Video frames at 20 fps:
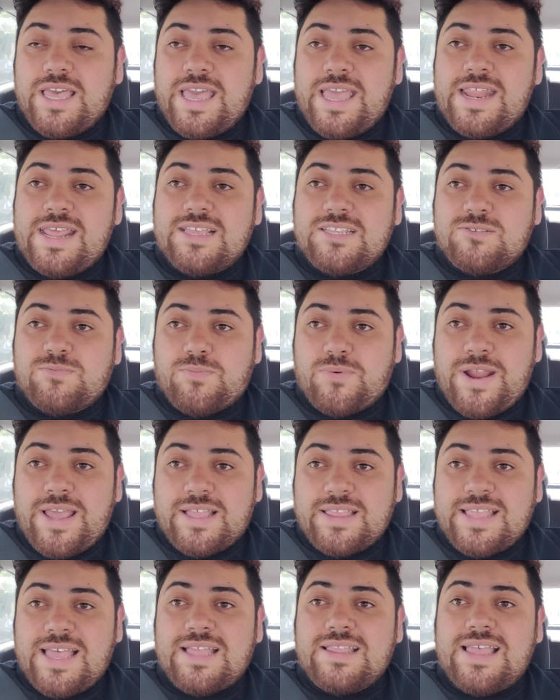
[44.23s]
It is
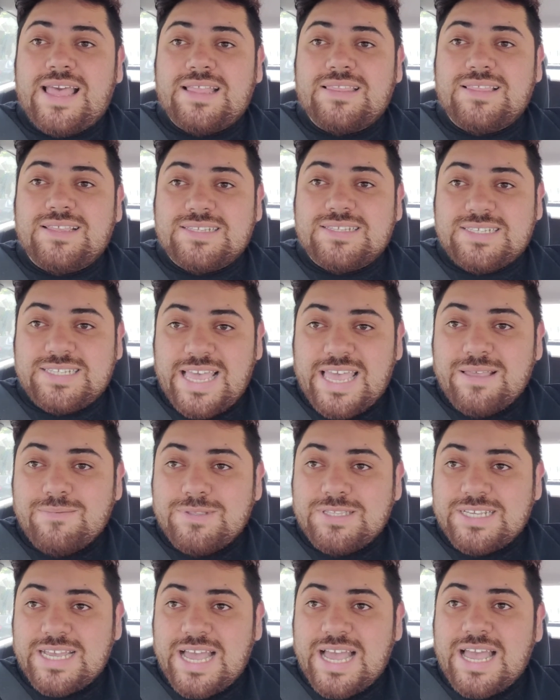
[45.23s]
pregnant at the
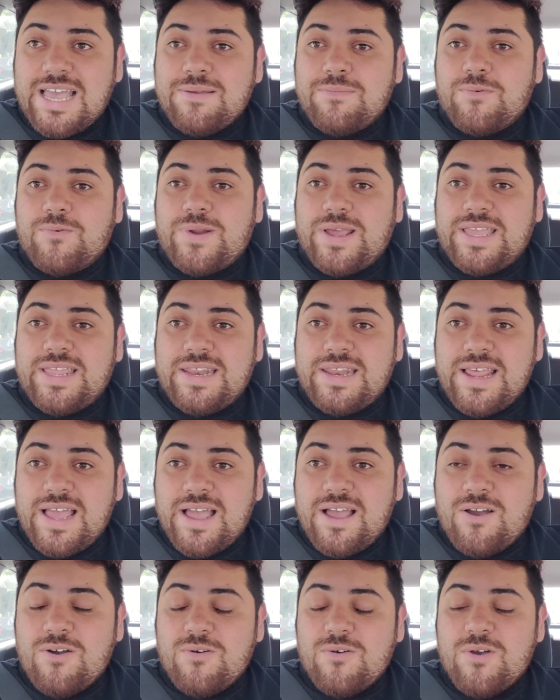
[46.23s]
same time right
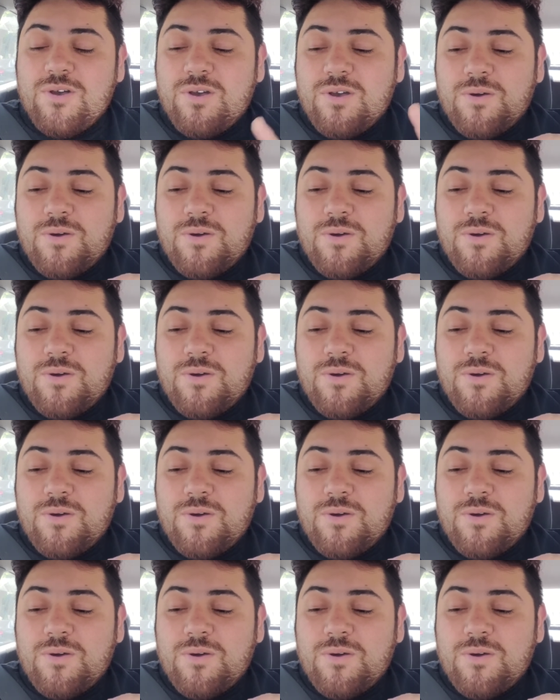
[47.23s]
now.